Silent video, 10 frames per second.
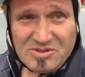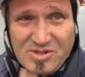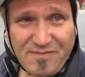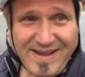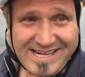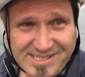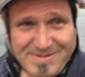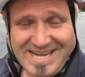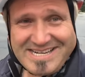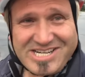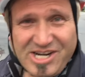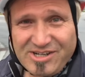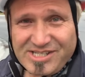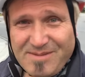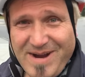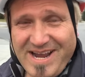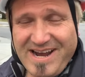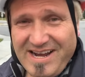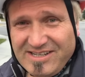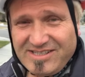so fast I'm getting tears in my
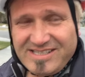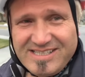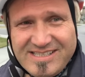eyes.